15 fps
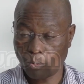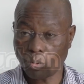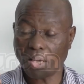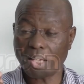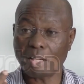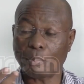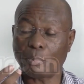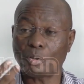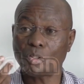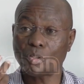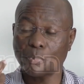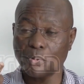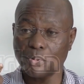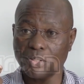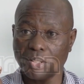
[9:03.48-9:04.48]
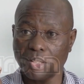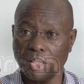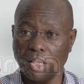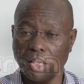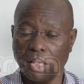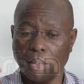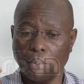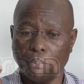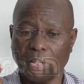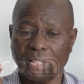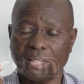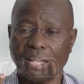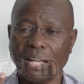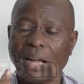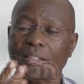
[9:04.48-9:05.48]
We had a police post.
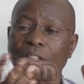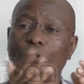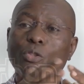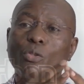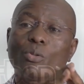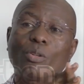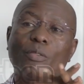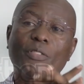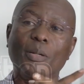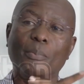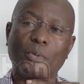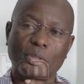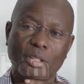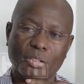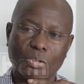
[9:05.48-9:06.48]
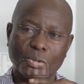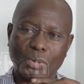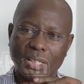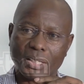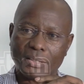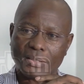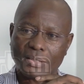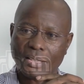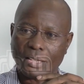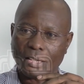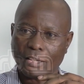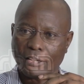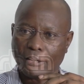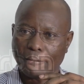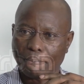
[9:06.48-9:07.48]
But the attitude of the police towards
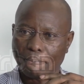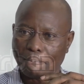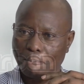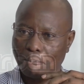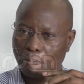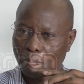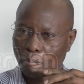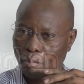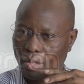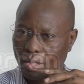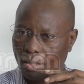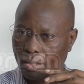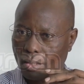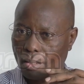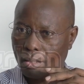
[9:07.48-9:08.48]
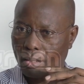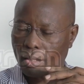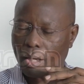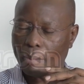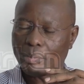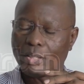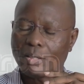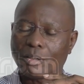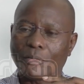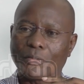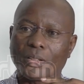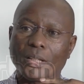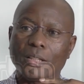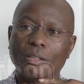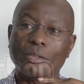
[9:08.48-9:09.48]
the, uh, I mean,
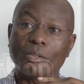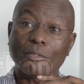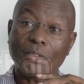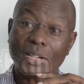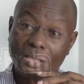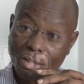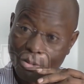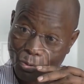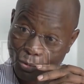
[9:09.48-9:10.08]
of the university